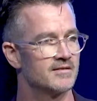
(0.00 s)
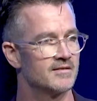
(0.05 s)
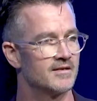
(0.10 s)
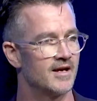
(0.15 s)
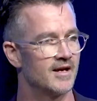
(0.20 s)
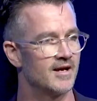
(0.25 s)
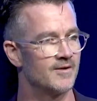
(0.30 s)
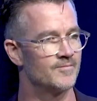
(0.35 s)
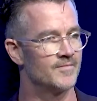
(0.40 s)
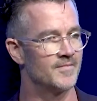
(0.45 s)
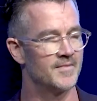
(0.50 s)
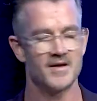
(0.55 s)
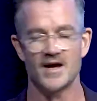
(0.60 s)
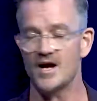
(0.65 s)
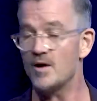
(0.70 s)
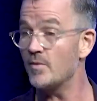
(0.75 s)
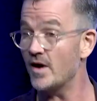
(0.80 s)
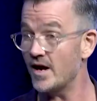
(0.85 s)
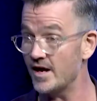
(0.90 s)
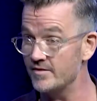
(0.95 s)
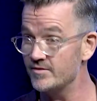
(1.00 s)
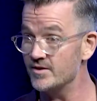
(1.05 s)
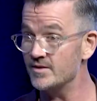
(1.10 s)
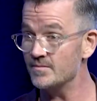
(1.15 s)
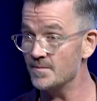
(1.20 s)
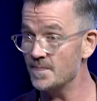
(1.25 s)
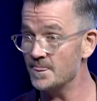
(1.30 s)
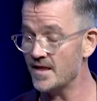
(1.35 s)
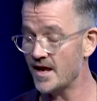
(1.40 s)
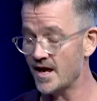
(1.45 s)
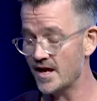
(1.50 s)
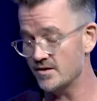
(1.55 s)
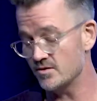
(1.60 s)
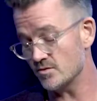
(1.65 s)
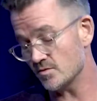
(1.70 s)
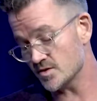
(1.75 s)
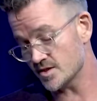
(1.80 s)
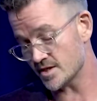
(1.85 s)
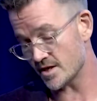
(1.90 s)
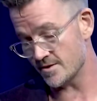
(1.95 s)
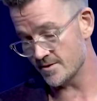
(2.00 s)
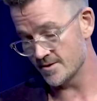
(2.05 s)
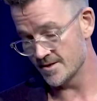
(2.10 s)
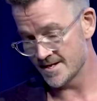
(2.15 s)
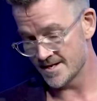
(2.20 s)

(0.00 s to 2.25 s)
our behaviour and also